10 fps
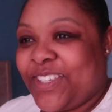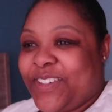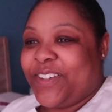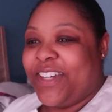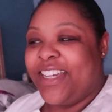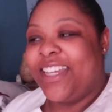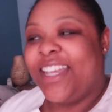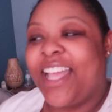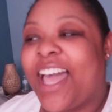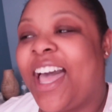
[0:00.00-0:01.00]
to
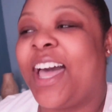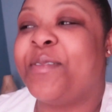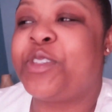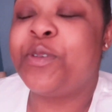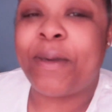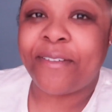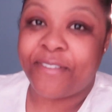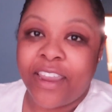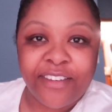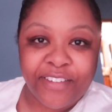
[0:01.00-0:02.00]
um, do my
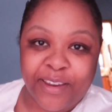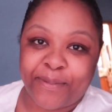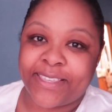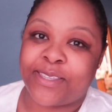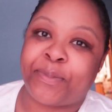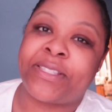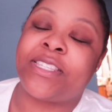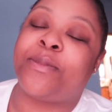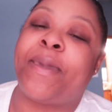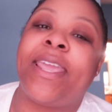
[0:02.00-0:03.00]
very very best to
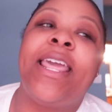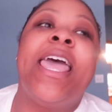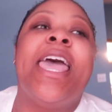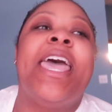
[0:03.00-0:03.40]
participate